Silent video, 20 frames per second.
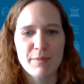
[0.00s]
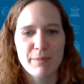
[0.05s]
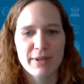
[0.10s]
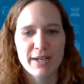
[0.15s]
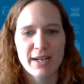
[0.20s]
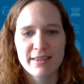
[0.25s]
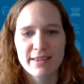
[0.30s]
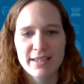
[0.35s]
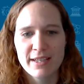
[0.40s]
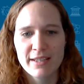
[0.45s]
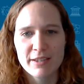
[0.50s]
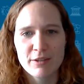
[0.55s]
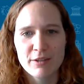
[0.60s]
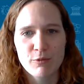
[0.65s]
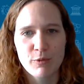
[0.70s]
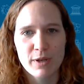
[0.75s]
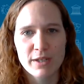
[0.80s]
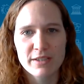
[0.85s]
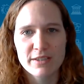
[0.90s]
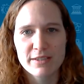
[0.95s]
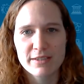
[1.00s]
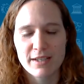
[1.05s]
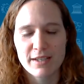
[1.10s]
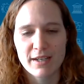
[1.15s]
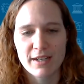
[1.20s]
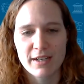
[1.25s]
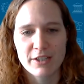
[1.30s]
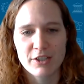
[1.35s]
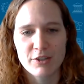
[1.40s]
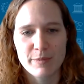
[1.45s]
But I think that once
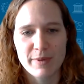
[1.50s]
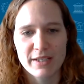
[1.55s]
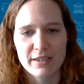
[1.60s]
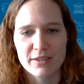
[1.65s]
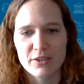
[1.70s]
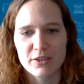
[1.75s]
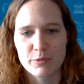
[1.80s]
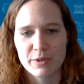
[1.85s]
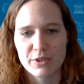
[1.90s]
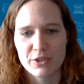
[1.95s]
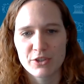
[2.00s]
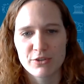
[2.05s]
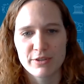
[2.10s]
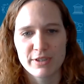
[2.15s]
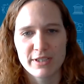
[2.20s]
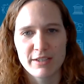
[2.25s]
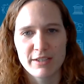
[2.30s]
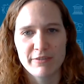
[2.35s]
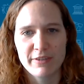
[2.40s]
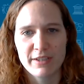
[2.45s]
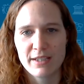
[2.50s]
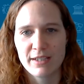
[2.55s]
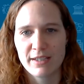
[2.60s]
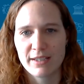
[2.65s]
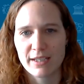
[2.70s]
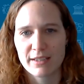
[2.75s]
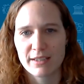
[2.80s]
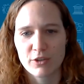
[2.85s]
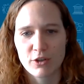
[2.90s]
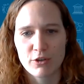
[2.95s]
you make the switch to an EV and
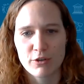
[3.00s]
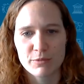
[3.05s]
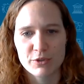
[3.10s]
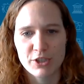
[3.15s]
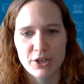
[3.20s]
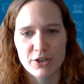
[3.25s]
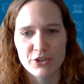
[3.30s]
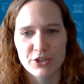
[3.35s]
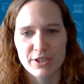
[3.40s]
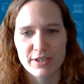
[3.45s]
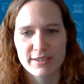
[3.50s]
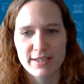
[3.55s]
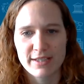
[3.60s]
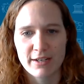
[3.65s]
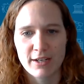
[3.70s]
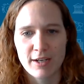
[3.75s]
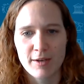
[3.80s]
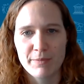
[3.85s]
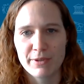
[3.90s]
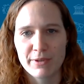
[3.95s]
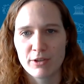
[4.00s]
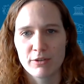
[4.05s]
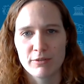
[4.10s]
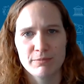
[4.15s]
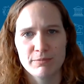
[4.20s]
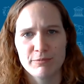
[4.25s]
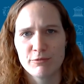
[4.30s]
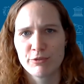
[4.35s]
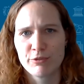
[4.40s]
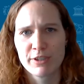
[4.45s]
get the home charging set up, it'll
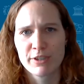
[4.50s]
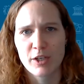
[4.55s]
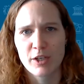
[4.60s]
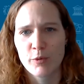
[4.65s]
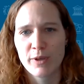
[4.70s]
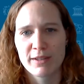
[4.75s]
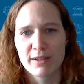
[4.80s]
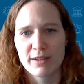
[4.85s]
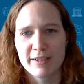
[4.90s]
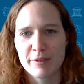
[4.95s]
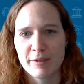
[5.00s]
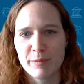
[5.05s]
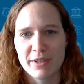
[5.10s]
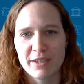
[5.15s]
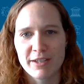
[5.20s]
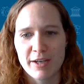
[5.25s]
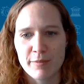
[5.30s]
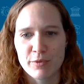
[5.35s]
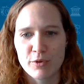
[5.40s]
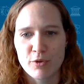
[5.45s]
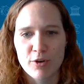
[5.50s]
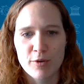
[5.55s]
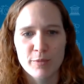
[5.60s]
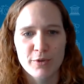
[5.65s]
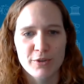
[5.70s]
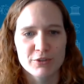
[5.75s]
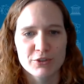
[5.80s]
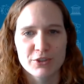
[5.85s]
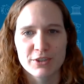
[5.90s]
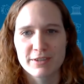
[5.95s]
really quickly become
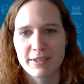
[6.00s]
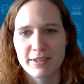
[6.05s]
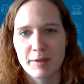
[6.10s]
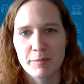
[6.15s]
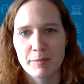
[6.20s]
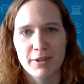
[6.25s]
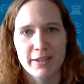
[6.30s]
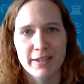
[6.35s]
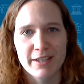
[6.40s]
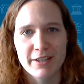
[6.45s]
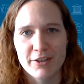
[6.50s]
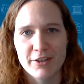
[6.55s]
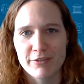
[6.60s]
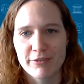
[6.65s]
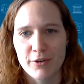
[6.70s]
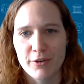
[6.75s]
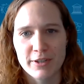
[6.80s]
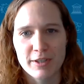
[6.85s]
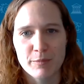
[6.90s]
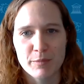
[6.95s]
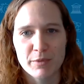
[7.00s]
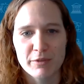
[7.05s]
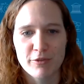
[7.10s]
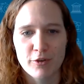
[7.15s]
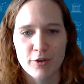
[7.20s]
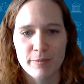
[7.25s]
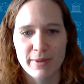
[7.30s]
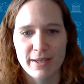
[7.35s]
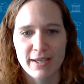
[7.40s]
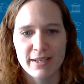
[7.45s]
normal, just like plugging your phone in
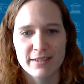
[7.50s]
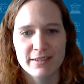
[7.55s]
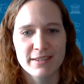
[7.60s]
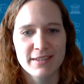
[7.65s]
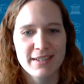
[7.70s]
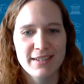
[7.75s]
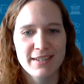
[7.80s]
before bed.